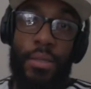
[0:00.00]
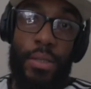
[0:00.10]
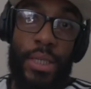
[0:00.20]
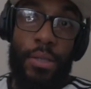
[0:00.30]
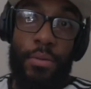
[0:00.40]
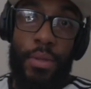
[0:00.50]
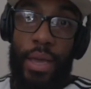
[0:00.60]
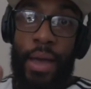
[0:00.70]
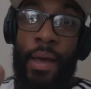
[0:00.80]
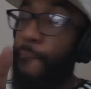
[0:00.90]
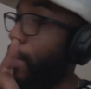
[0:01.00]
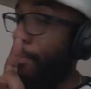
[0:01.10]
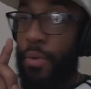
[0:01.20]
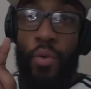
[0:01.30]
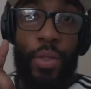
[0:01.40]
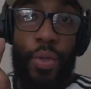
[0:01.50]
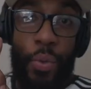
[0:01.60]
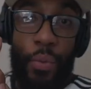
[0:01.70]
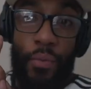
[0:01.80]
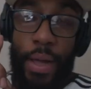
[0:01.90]
So, yeah, I'm going
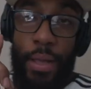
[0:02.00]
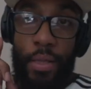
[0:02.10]
to find